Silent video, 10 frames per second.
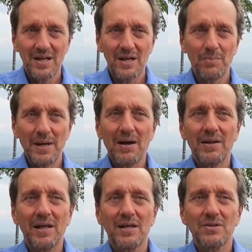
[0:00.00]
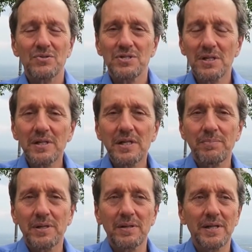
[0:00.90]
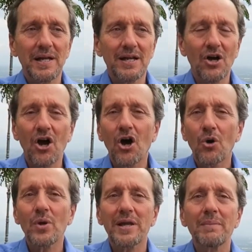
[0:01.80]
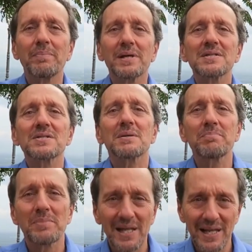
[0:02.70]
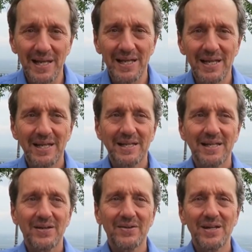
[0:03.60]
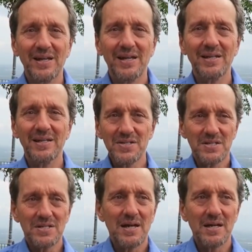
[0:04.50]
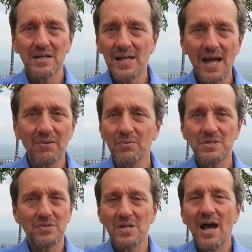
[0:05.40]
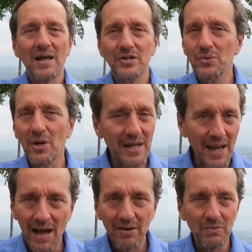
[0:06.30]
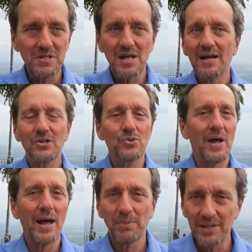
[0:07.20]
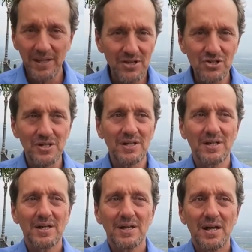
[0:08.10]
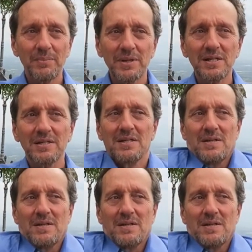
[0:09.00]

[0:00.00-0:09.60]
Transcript: about a utility bill that had already been submitted. Okay, and this is on an account. It was not a new account. It was not a new application. I mean,